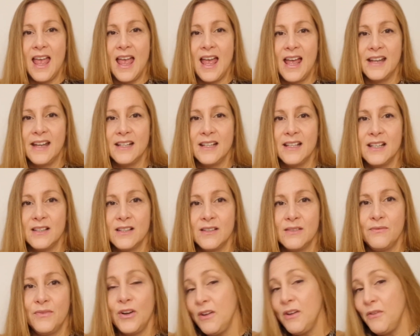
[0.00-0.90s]
And it's
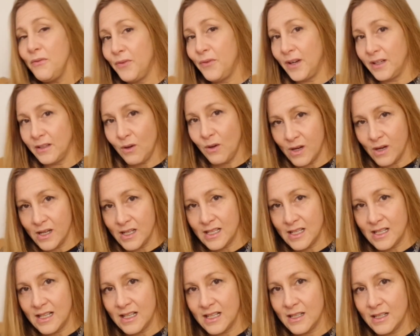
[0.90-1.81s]
very fun
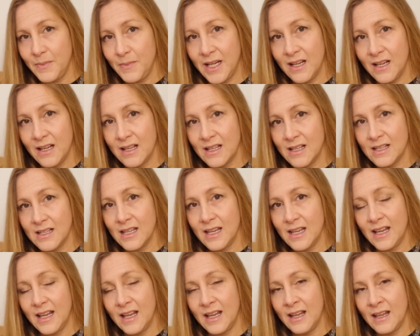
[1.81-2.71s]
courses because
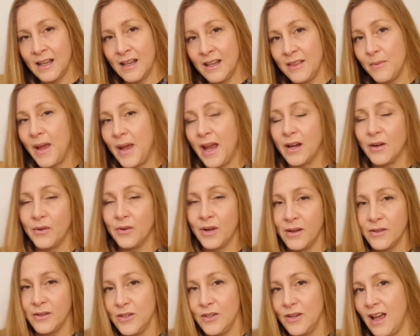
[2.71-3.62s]
in the
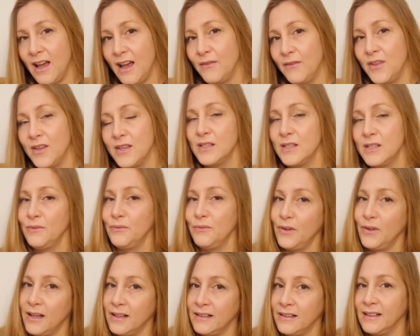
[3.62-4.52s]
background you have this
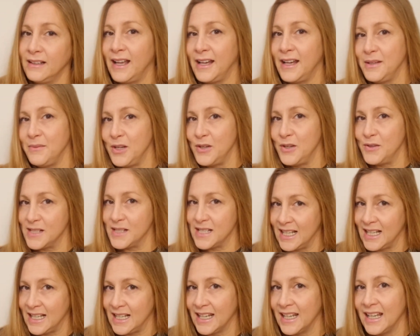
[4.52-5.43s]
fun light
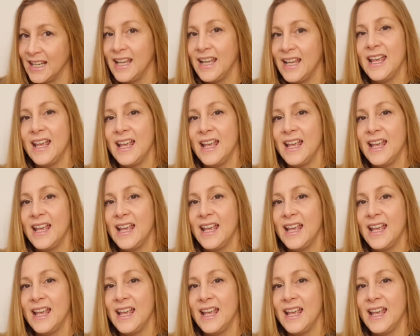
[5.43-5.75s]
music.